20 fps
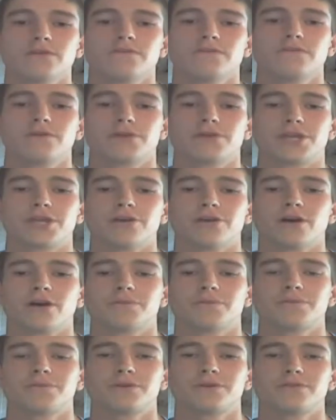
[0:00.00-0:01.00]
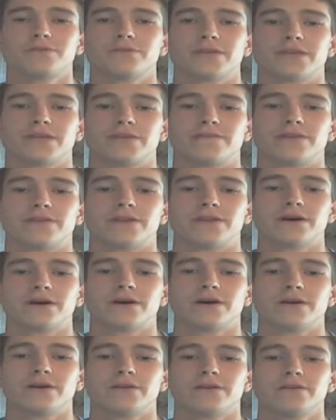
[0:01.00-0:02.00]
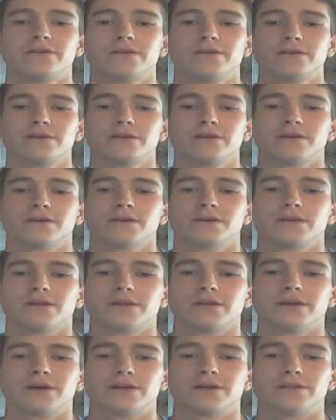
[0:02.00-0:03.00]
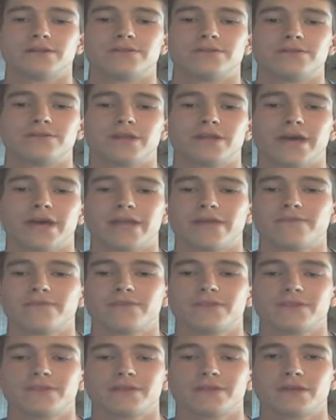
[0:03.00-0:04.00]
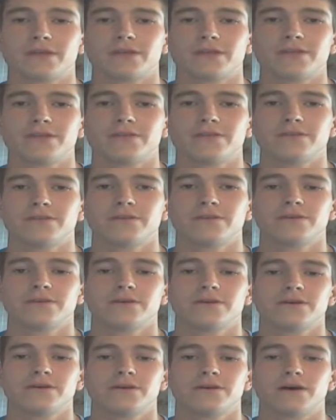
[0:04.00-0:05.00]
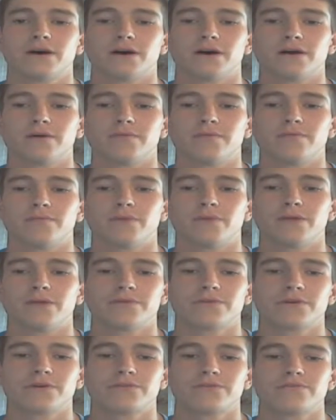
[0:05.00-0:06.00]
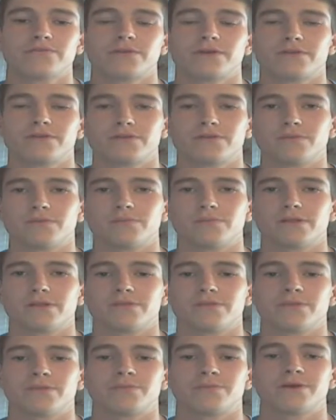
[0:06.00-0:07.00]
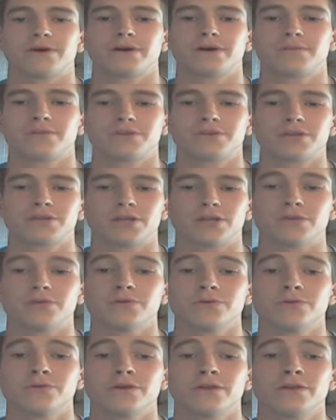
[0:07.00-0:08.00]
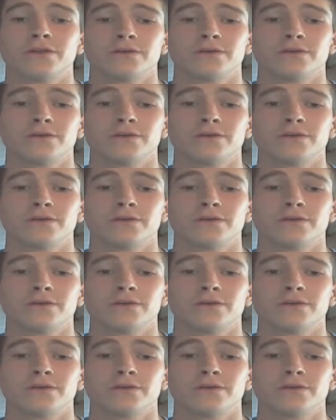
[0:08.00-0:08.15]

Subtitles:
For gear options, I gave it a 9 because it had everything that I needed, but it was also fairly simple at the same time, which I enjoyed.